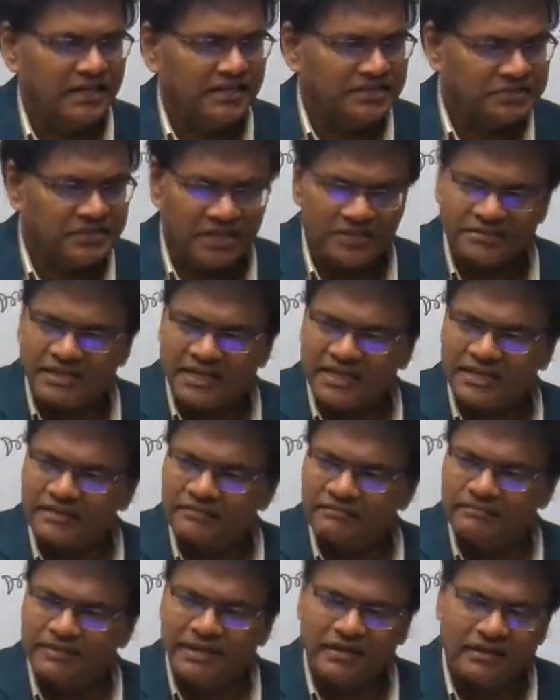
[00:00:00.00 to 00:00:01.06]
And in states
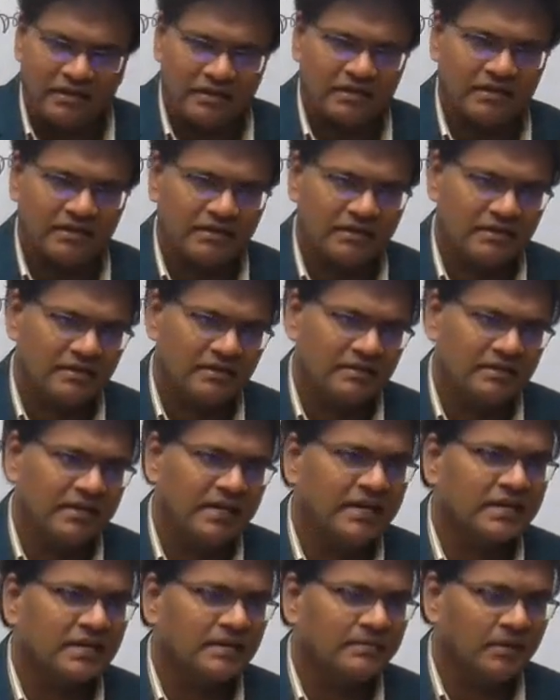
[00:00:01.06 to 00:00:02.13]
like Bihar,
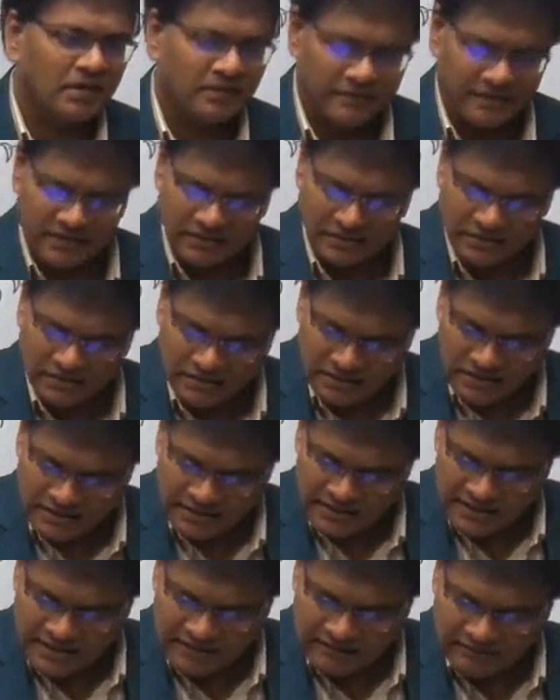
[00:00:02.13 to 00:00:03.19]
they had come out with
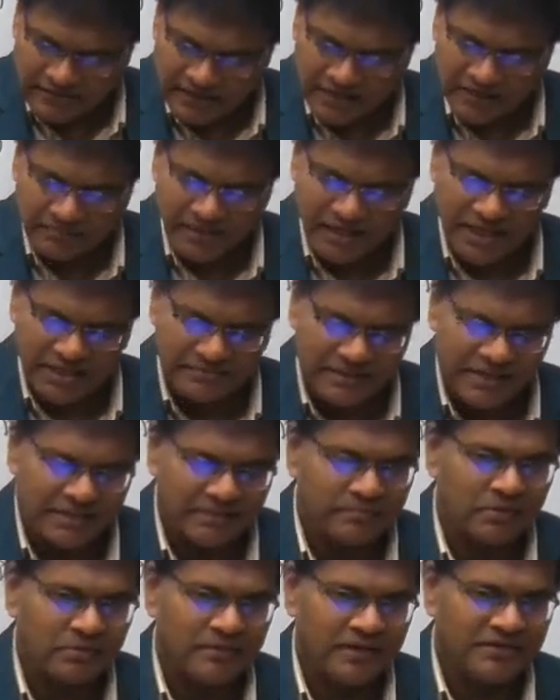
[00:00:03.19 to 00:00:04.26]
flood
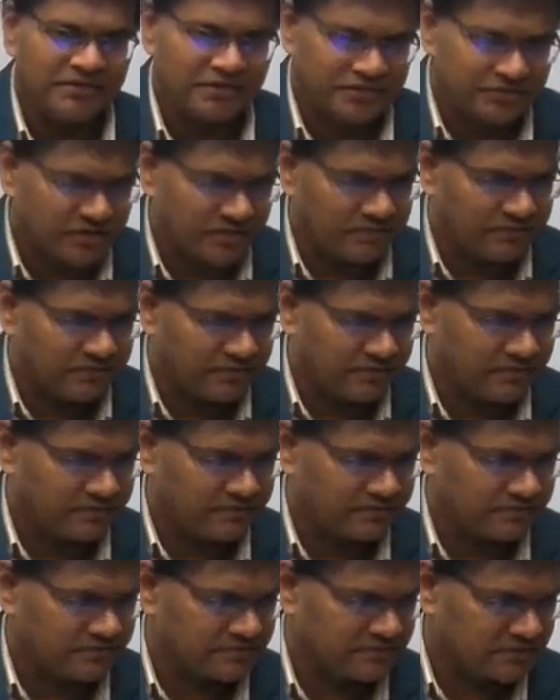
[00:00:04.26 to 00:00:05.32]
management improvement
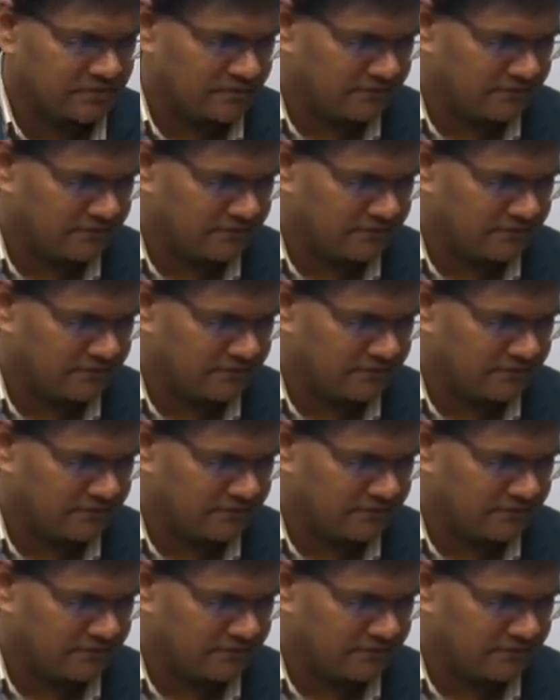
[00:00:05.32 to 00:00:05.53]
systems.